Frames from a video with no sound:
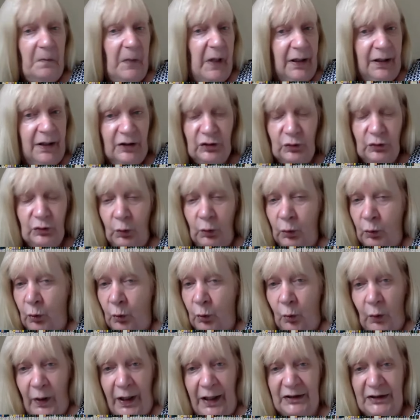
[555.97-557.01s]
it's
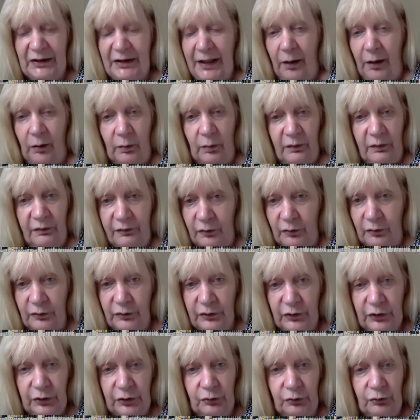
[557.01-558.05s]
always helpful
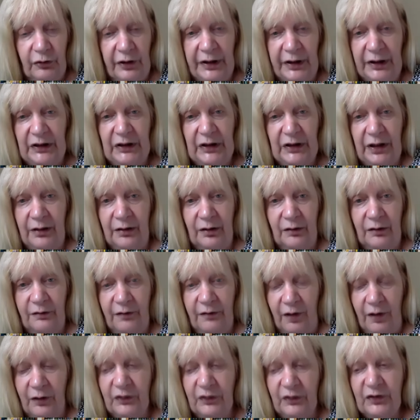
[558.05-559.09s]
to read in
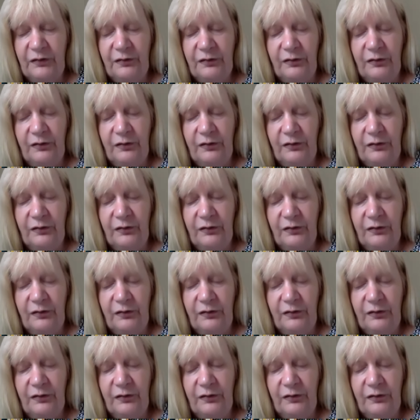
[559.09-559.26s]
advance,